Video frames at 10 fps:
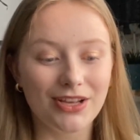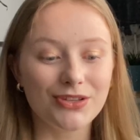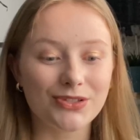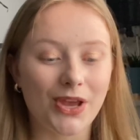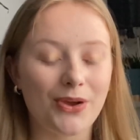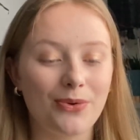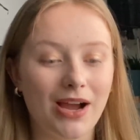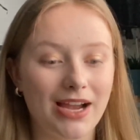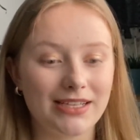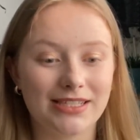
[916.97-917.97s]
So
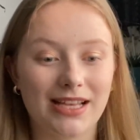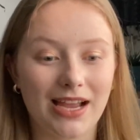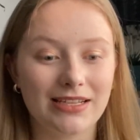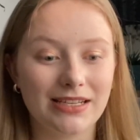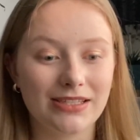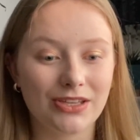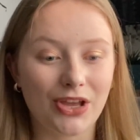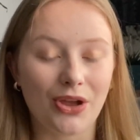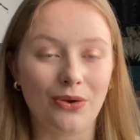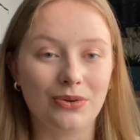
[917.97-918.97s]
I decided to
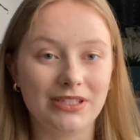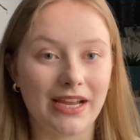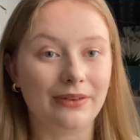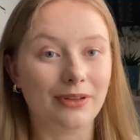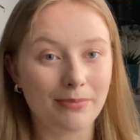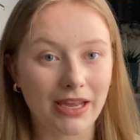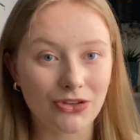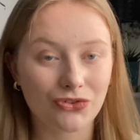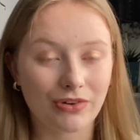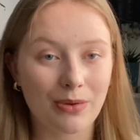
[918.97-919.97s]
go down the
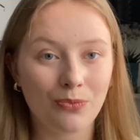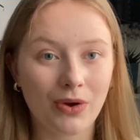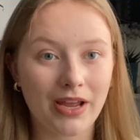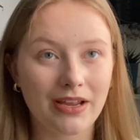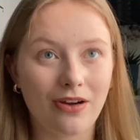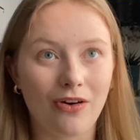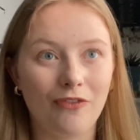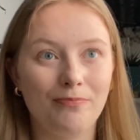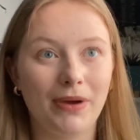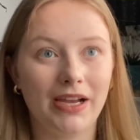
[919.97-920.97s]
mainstream way
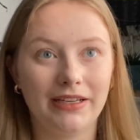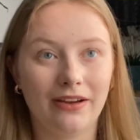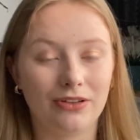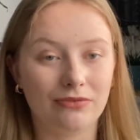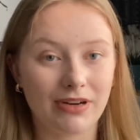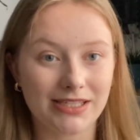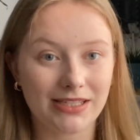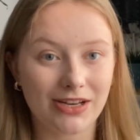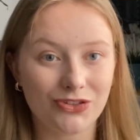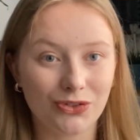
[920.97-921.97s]
of buying it on a
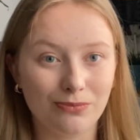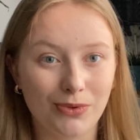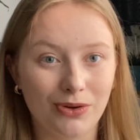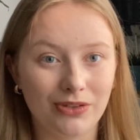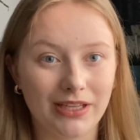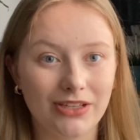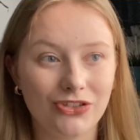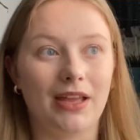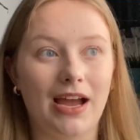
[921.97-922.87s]
residential mortgage.